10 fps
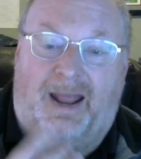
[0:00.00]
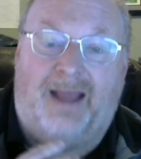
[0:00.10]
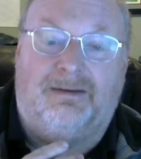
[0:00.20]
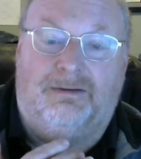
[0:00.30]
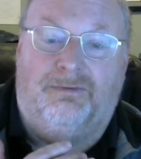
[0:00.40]

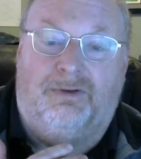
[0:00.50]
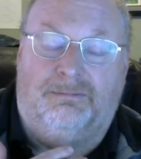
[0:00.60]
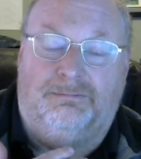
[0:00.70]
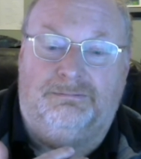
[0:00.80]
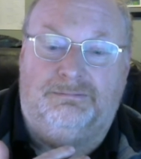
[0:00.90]
active
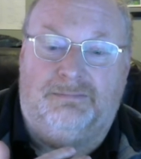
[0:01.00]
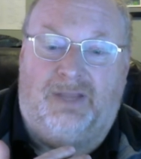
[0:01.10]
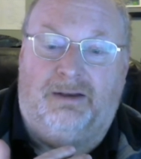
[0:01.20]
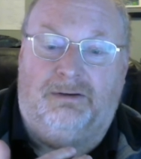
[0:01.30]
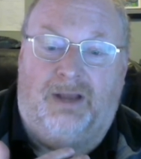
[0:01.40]
and
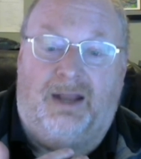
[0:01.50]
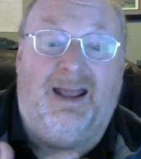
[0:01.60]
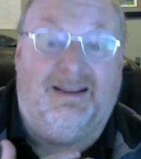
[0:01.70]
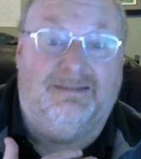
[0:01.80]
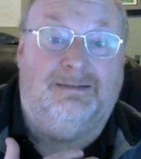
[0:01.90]
an
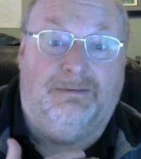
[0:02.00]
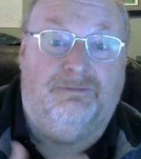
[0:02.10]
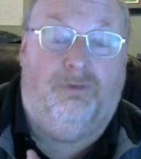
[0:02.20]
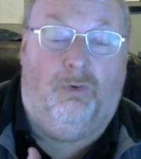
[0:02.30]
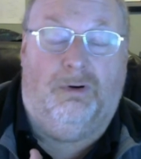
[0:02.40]
excellent
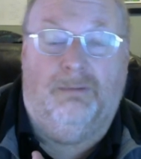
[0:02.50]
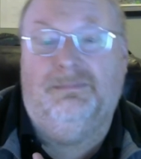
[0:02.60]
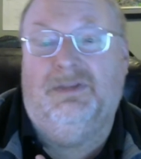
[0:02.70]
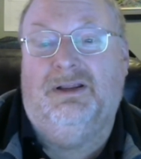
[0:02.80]
forum